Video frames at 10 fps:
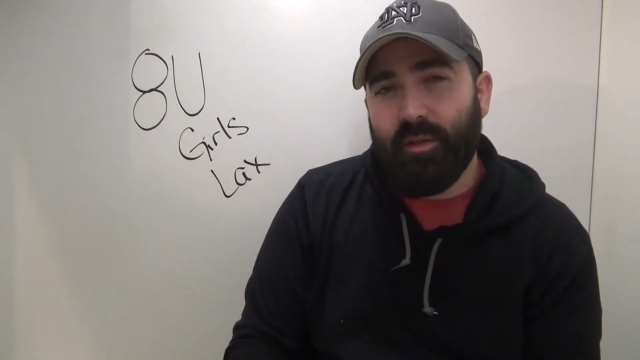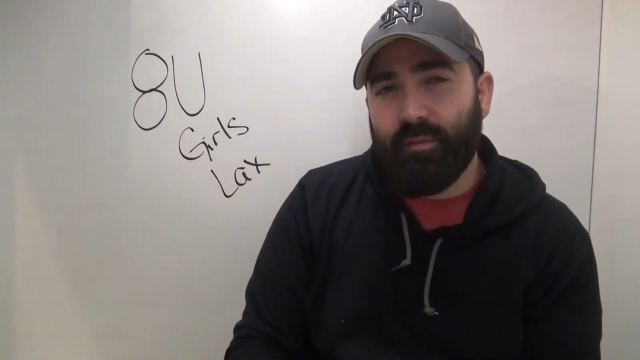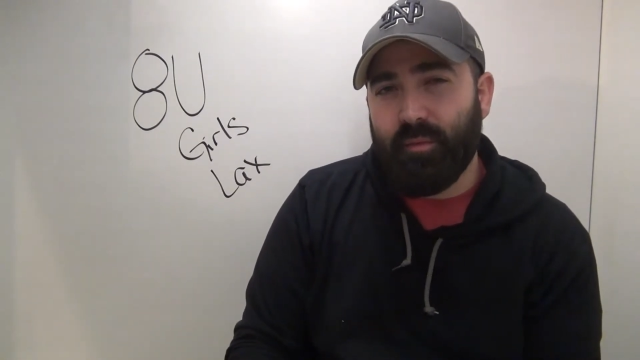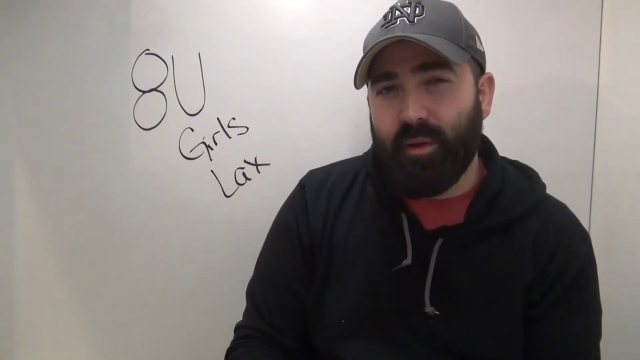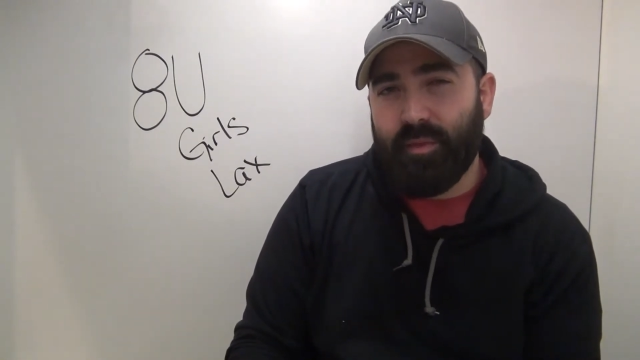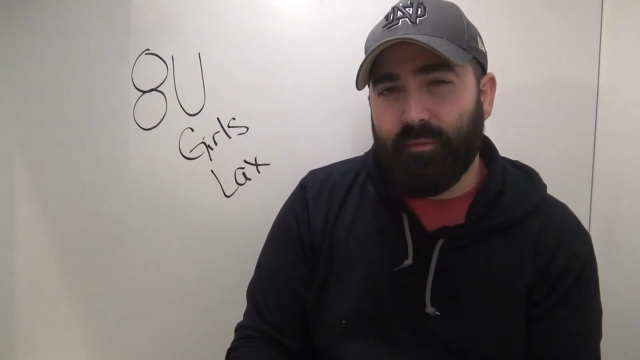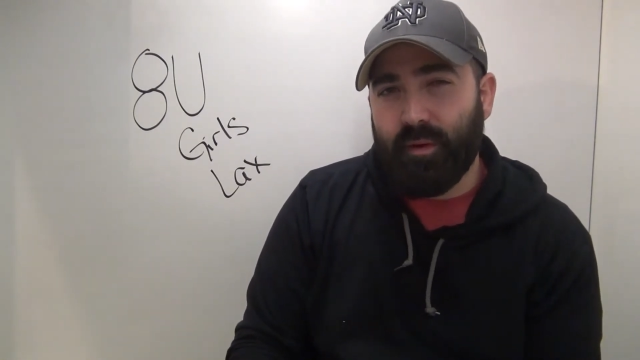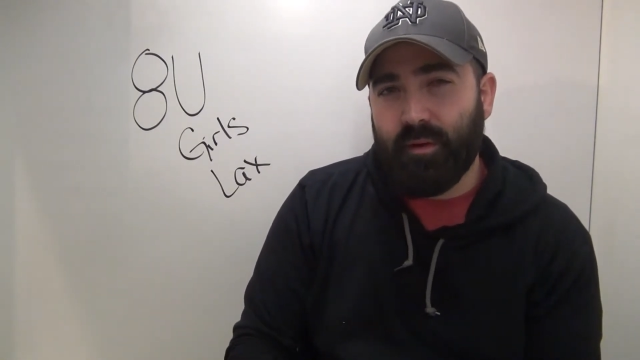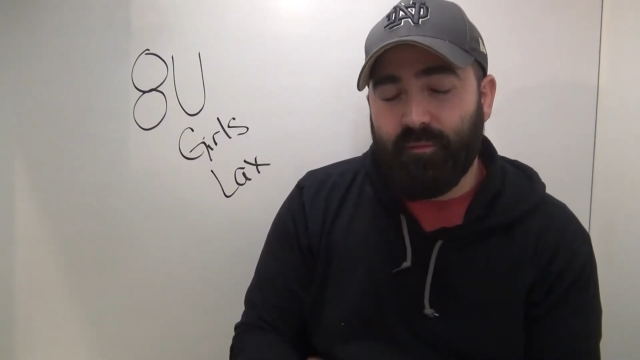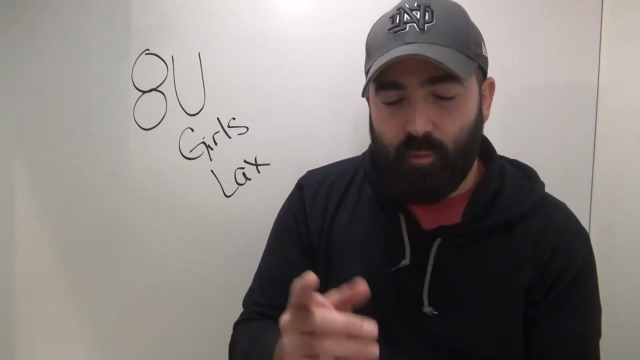
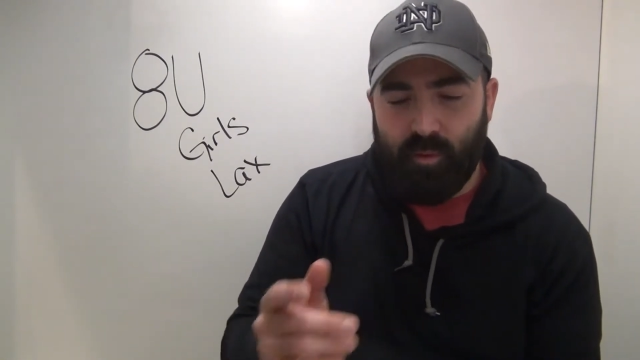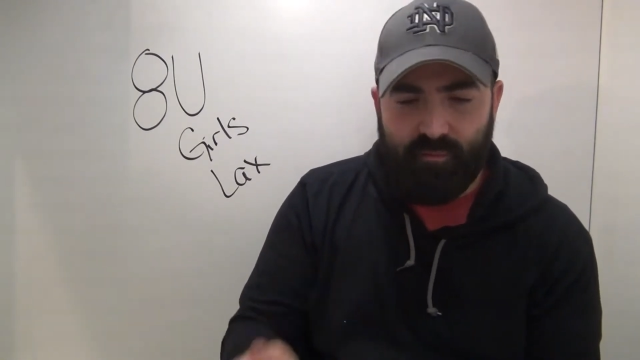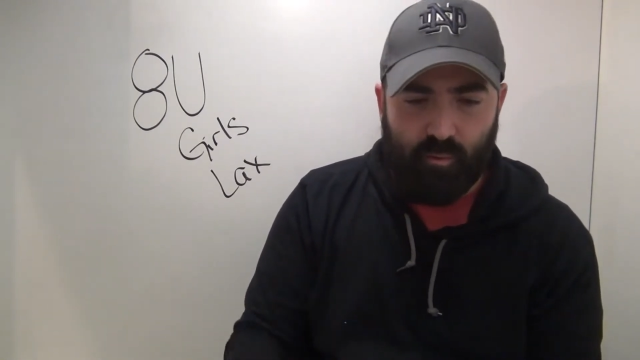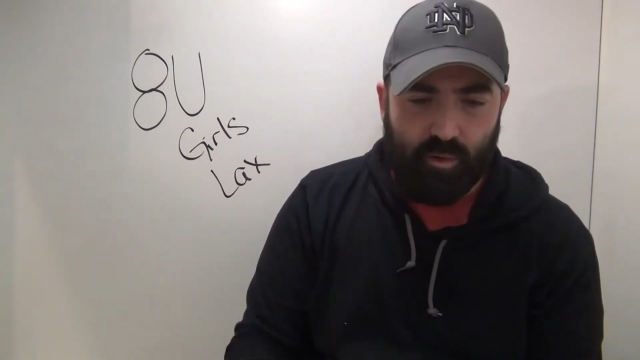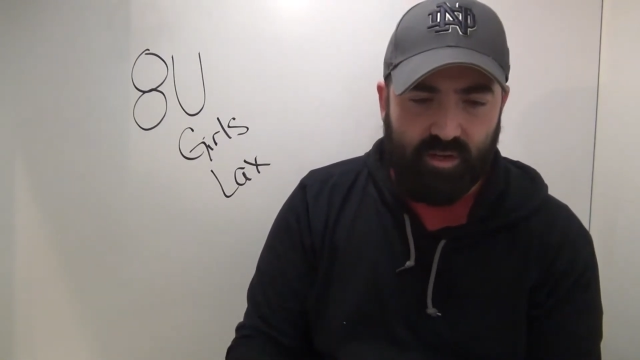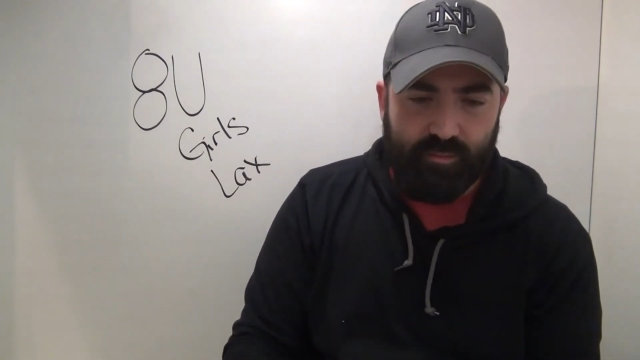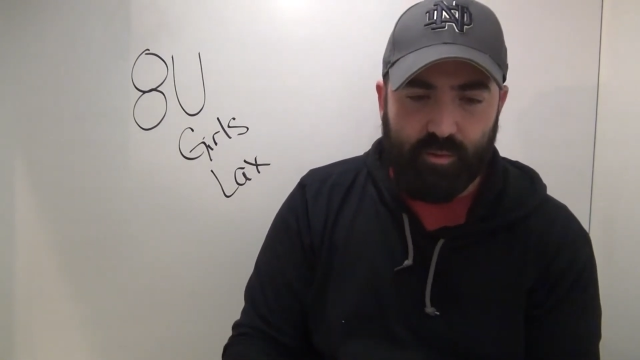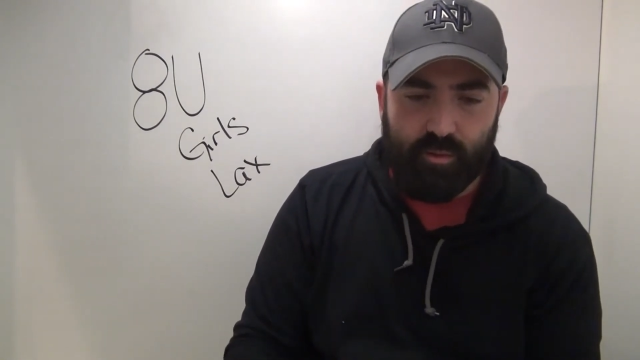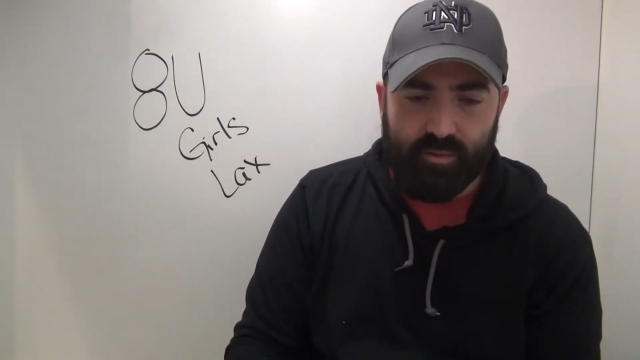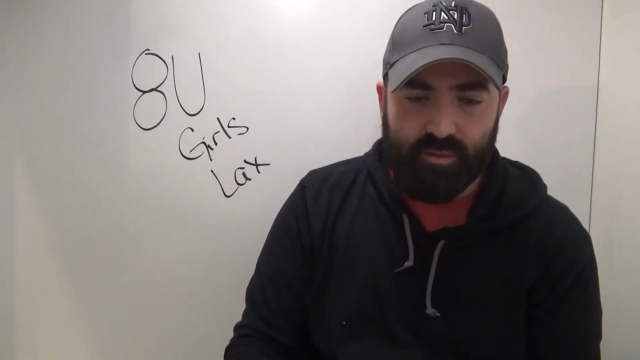3x3 or 4x4 type
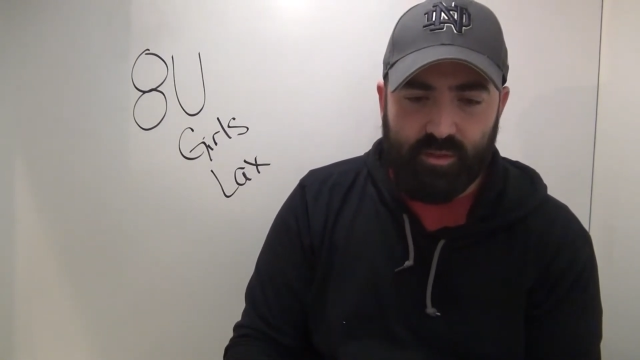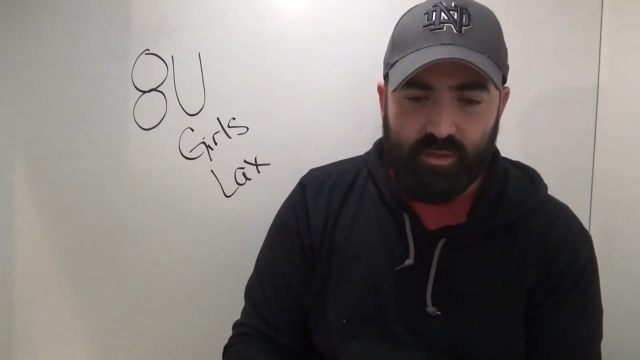goals.